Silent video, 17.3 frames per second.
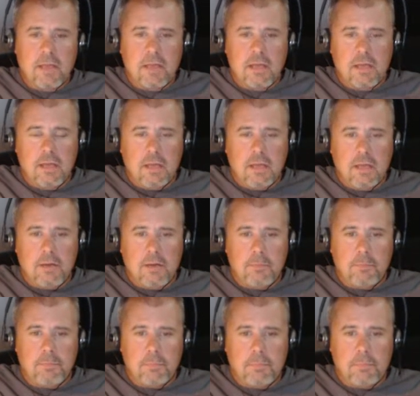
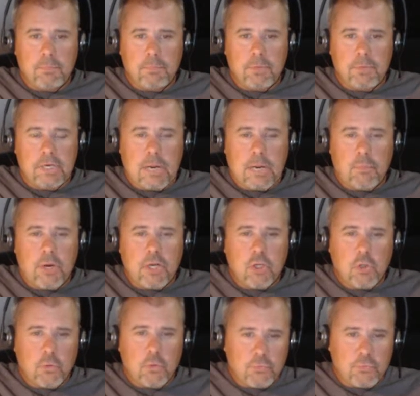But I want to
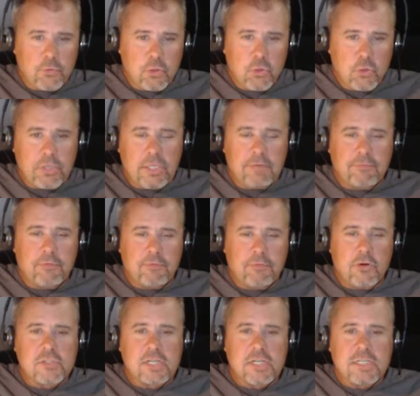go through and
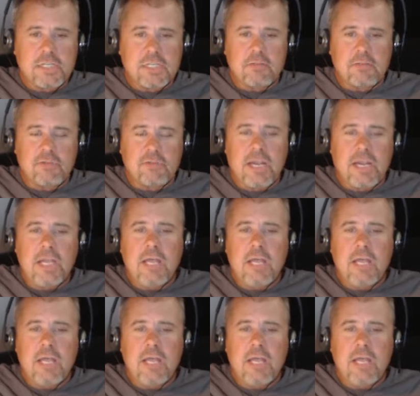first identify